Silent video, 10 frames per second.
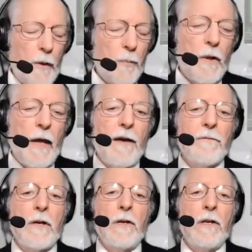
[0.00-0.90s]
we will have
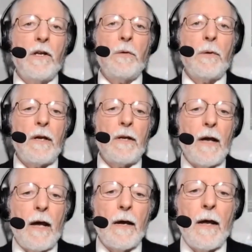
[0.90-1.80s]
continuing
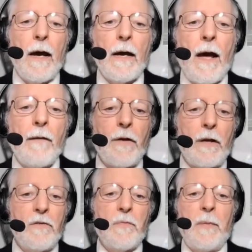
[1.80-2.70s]
uh, uh,
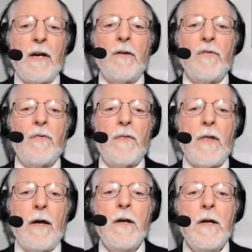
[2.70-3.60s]
coverage because the,